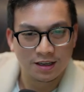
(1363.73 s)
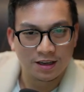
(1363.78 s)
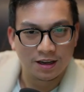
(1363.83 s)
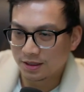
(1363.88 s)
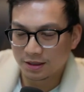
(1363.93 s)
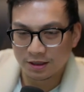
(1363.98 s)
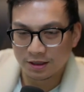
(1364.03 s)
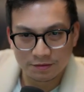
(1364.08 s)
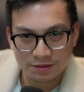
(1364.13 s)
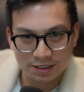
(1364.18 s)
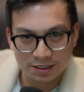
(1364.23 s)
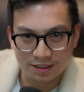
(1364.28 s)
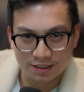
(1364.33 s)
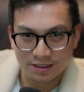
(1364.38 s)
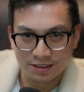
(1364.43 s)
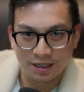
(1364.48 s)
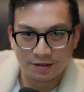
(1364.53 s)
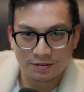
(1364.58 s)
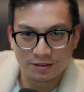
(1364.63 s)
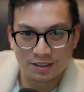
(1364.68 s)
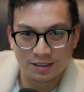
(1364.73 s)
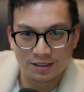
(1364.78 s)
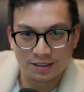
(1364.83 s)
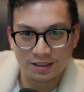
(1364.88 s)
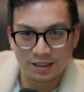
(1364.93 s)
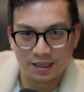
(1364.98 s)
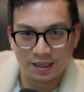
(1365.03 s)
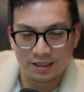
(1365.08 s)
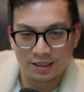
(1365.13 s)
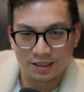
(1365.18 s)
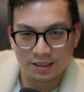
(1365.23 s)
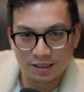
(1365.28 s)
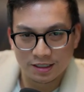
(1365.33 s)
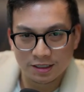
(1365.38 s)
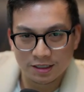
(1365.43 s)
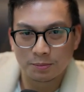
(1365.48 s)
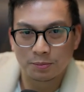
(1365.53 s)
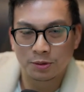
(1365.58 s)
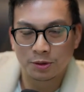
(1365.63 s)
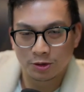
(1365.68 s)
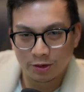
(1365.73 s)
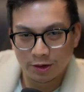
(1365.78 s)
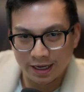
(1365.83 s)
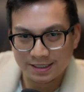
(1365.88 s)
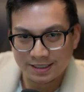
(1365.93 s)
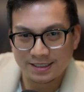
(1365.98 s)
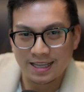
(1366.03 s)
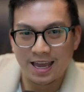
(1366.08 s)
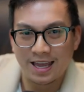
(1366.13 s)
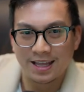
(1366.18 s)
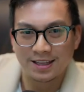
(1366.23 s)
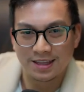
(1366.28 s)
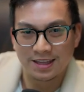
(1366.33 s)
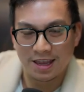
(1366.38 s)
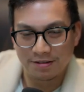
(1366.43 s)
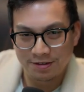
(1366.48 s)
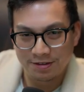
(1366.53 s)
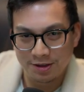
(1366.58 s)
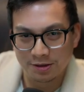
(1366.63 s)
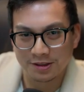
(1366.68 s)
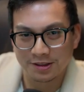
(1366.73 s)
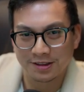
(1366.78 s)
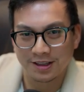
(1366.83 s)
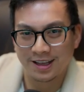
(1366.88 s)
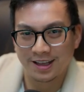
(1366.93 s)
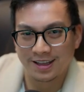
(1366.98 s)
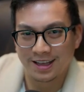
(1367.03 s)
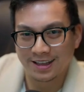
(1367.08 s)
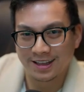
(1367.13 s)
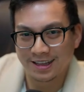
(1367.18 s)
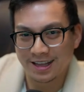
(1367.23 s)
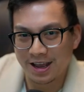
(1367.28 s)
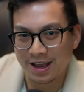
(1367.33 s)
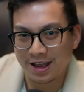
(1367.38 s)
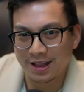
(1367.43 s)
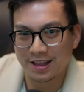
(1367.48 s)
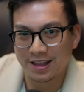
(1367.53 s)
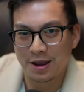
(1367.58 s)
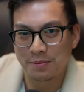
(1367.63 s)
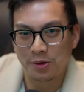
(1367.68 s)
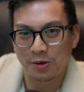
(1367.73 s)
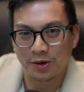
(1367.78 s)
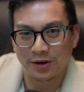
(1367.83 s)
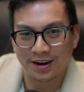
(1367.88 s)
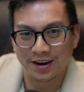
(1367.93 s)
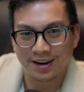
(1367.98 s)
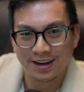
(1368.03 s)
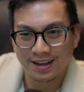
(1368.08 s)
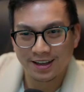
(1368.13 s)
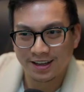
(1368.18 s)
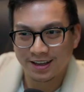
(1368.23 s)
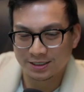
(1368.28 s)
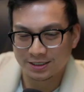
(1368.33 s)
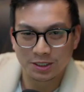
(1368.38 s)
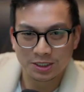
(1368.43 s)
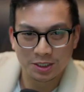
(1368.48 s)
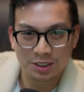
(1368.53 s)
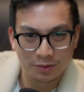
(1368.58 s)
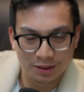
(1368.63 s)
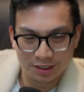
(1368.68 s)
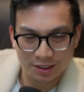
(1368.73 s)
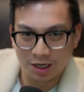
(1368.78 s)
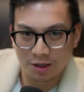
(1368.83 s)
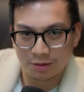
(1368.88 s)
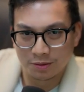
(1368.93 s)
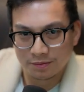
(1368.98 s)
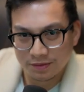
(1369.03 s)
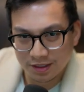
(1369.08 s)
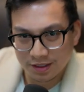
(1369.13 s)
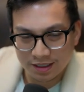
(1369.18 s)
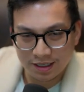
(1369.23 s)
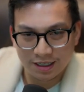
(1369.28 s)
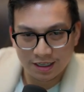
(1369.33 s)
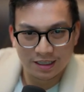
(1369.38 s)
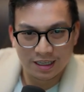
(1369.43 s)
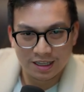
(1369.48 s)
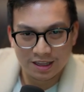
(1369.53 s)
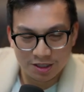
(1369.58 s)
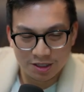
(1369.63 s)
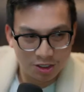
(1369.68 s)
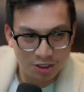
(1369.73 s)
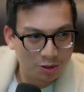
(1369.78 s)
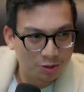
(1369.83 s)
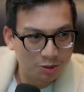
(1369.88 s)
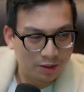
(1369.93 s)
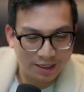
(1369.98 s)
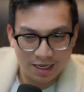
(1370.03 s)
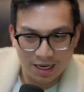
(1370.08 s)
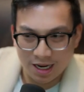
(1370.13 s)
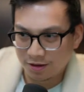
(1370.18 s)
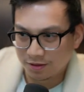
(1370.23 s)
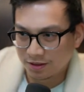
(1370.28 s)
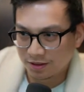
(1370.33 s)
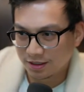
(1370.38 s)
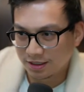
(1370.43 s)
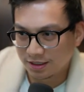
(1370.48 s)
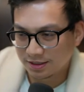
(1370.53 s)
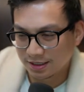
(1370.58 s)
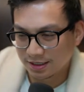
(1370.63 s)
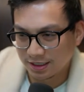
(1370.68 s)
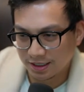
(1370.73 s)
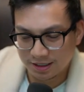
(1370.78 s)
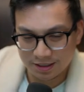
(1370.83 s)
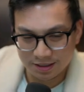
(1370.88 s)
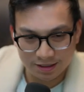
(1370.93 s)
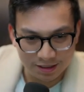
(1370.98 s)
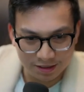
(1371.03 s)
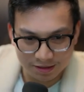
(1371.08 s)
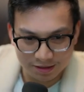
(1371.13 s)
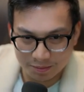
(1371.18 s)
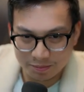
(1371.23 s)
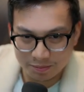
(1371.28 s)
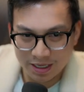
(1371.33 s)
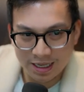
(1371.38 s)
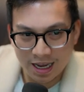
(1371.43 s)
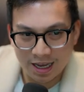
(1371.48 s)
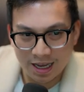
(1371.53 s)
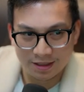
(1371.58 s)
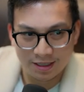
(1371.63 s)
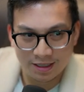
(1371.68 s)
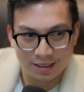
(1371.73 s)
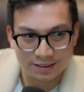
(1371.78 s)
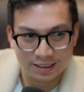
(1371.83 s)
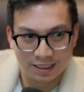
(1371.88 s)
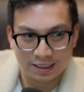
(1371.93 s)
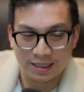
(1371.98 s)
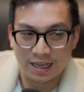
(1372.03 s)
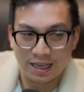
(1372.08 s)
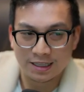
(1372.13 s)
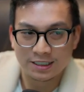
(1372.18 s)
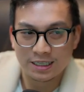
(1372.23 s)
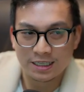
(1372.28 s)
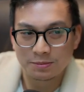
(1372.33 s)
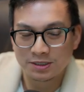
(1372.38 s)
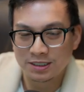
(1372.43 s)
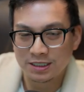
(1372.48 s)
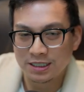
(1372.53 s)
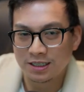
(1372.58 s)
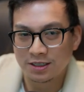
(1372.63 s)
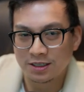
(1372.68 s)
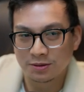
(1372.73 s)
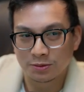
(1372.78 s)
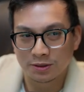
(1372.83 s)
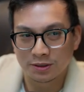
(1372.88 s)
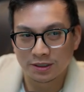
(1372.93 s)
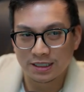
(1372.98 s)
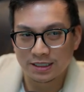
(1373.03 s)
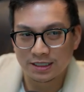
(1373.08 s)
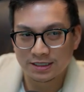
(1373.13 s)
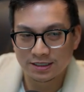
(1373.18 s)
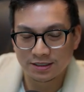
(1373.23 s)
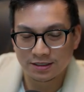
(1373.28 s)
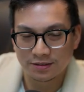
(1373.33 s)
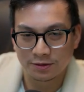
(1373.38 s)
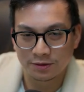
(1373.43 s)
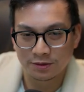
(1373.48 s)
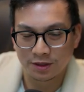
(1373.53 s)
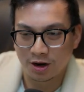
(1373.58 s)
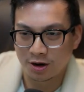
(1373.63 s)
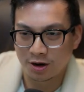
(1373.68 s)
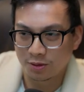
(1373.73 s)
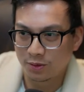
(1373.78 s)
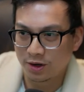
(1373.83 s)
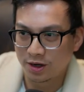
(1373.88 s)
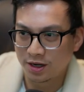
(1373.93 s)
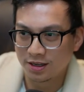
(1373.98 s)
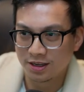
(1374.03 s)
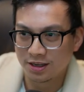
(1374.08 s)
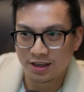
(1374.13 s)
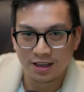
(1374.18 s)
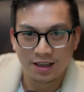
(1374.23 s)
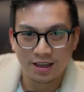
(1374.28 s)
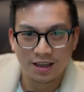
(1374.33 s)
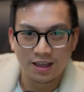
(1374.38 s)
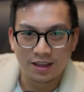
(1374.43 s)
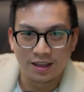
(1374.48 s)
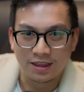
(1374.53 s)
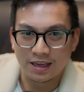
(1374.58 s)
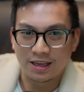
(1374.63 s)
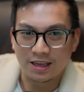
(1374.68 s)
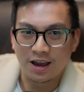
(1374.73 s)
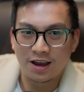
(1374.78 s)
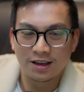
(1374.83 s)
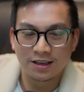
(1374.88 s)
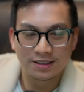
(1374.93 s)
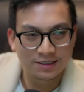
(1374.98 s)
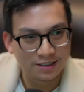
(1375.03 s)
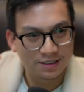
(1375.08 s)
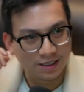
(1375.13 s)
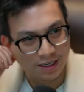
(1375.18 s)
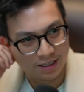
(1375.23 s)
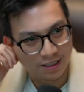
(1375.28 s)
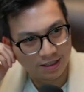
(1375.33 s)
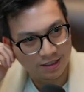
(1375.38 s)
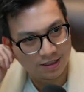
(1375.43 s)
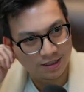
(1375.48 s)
Love to like progress that field a lot more, especially what in the news right now. It's like the big hot thing is like that DeepSeek release for the R1 that caused like